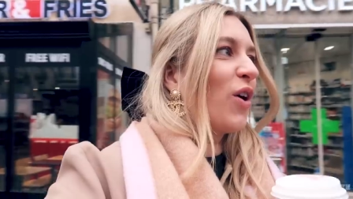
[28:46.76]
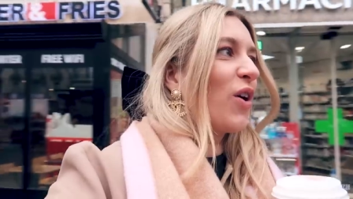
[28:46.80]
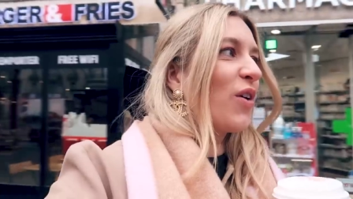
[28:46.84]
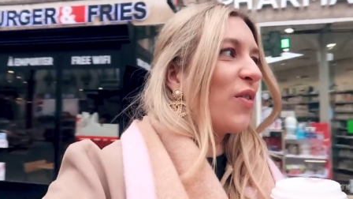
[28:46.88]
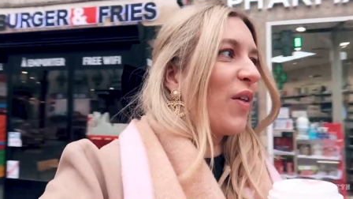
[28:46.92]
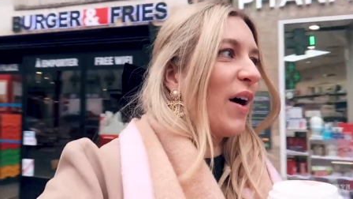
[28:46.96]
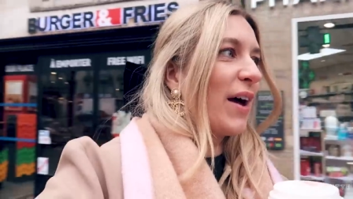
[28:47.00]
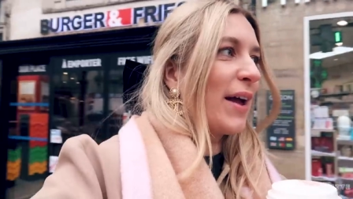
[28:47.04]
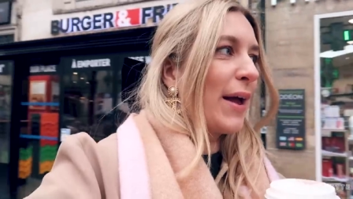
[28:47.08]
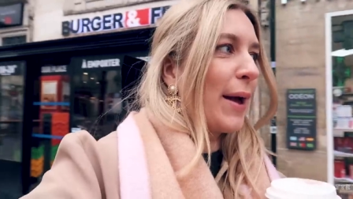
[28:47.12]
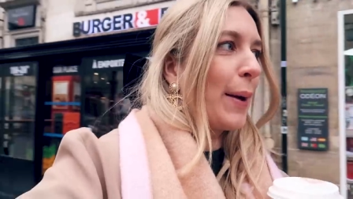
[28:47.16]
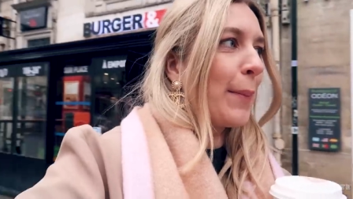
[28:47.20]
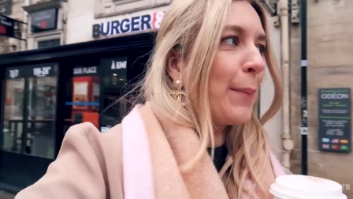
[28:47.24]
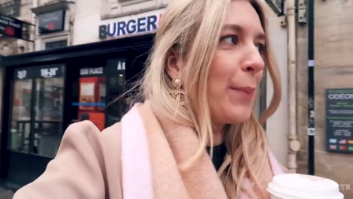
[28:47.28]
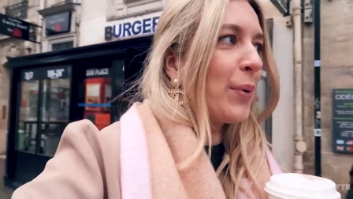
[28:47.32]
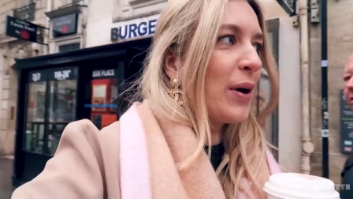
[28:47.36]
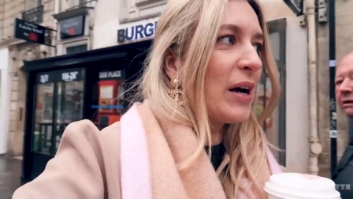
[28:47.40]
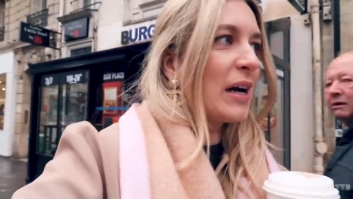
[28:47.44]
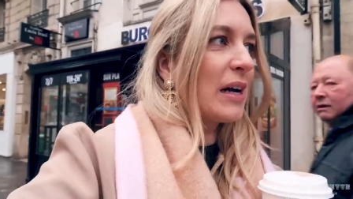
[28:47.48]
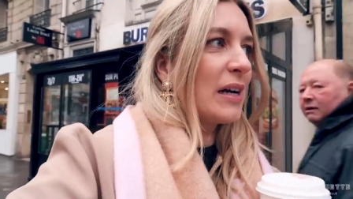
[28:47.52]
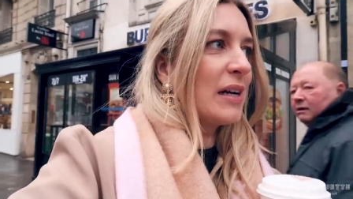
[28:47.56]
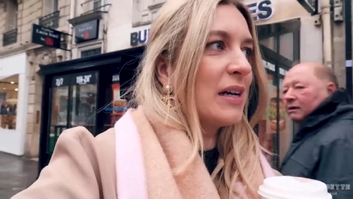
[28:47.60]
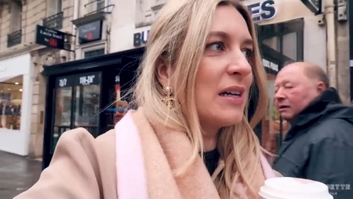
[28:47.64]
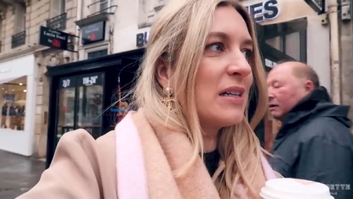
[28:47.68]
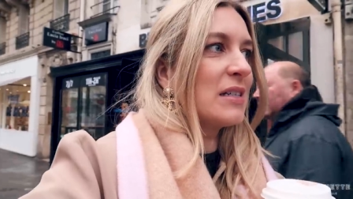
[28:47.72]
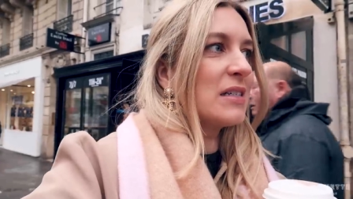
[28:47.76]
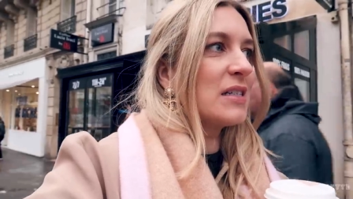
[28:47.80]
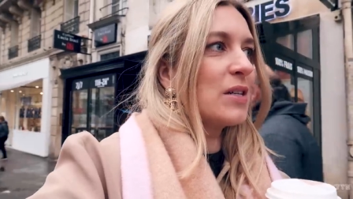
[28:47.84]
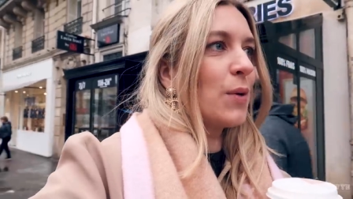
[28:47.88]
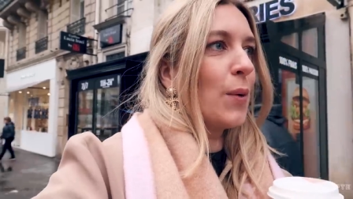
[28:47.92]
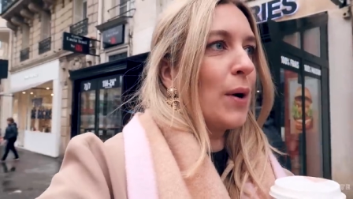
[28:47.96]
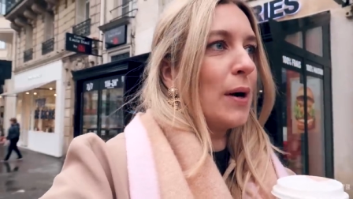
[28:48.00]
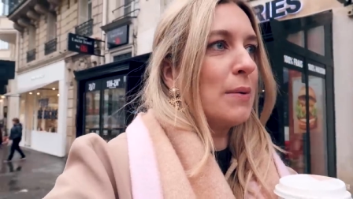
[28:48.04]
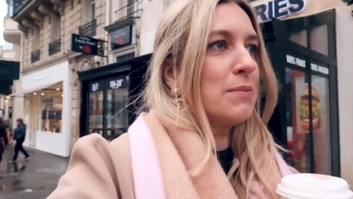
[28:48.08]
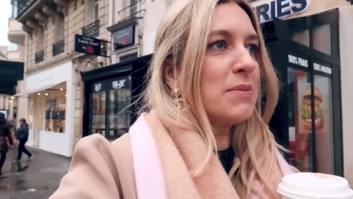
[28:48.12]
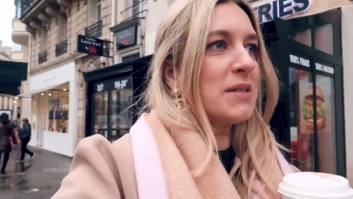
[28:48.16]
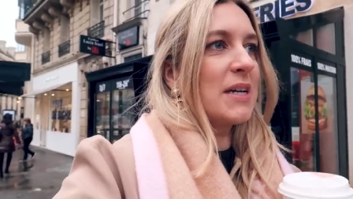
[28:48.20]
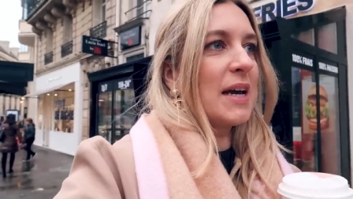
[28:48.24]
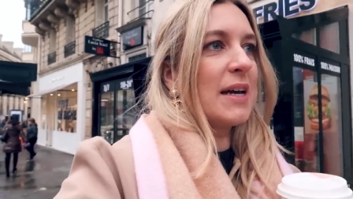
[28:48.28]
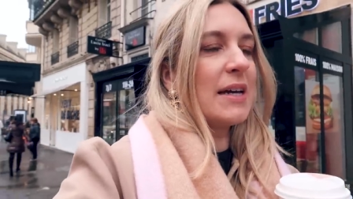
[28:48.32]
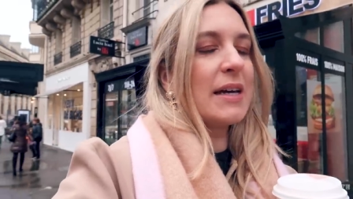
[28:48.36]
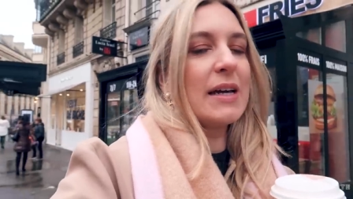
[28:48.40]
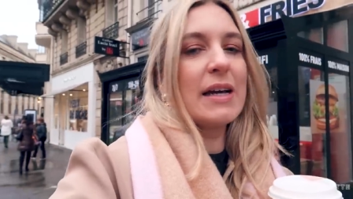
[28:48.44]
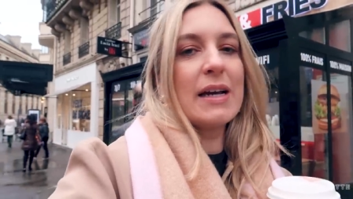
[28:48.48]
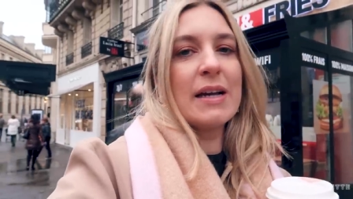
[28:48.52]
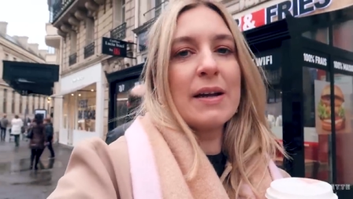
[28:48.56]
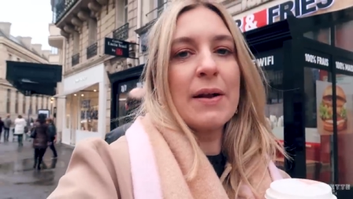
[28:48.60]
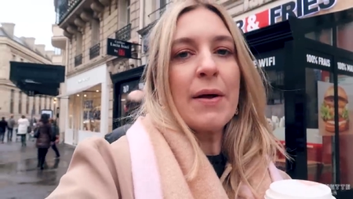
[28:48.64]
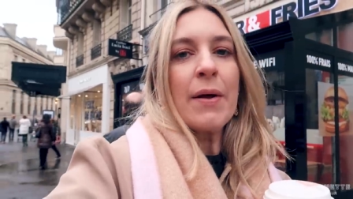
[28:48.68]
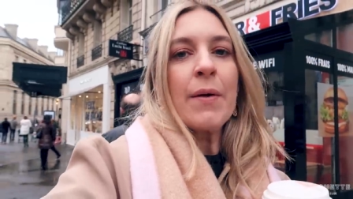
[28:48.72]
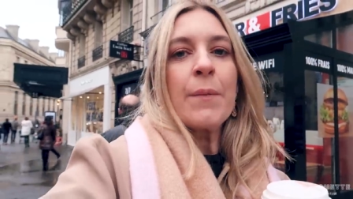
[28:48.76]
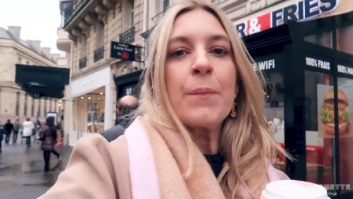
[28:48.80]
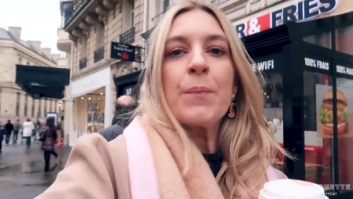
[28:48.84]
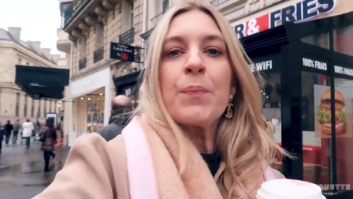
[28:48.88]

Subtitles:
vlog that I am pregnant, so I'm taking